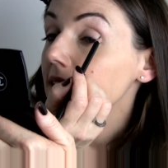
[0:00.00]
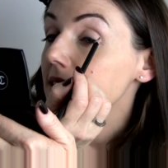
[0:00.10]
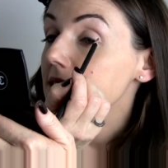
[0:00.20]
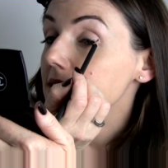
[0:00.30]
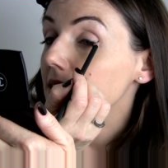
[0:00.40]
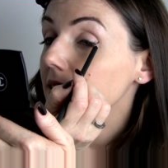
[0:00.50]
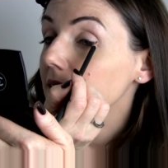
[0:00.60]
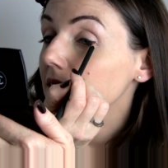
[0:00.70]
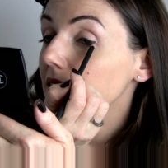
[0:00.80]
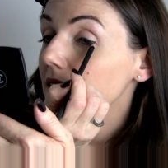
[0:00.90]

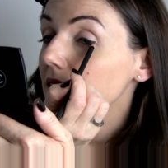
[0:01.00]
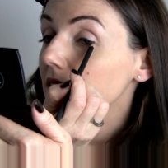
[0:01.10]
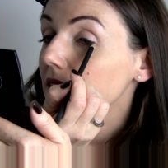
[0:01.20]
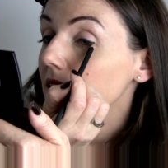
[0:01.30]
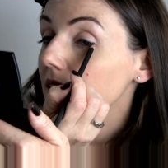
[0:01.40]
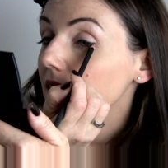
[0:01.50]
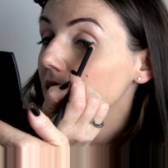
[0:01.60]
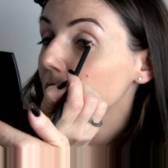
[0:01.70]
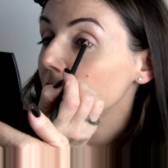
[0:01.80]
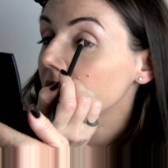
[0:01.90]
So
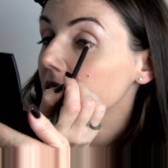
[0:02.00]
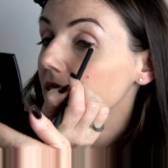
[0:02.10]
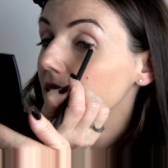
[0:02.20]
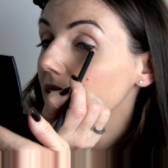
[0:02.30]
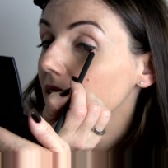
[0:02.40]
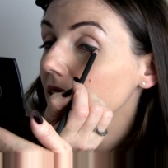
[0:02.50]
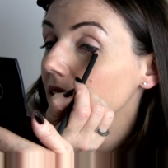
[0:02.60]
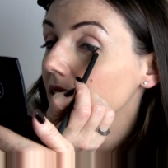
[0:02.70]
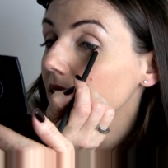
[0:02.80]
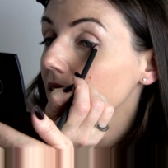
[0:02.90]
I personally
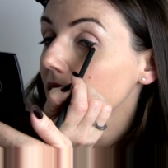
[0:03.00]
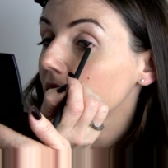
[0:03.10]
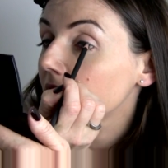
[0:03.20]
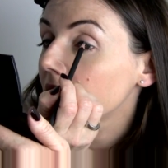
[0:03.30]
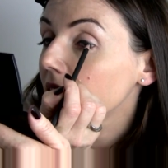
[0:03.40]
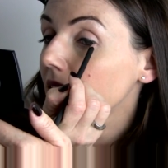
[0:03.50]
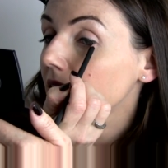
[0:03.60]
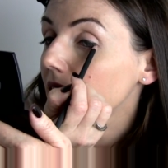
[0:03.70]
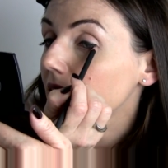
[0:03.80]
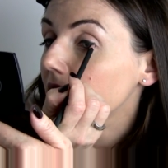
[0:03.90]

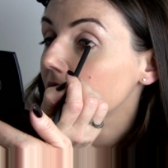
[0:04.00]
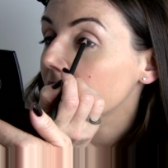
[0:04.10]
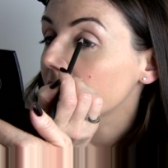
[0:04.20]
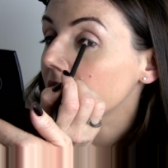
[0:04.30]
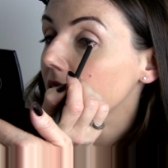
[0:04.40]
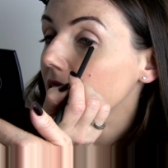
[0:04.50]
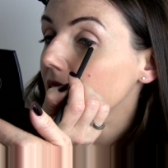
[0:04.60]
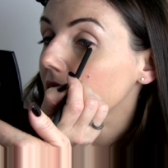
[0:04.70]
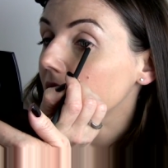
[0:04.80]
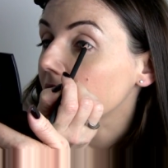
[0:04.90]
start at the
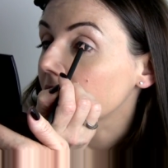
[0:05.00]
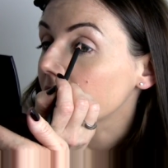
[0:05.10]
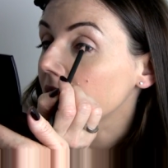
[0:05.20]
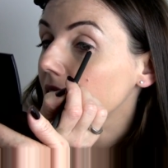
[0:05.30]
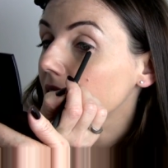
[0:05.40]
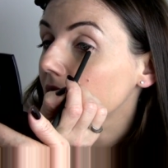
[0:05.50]
outside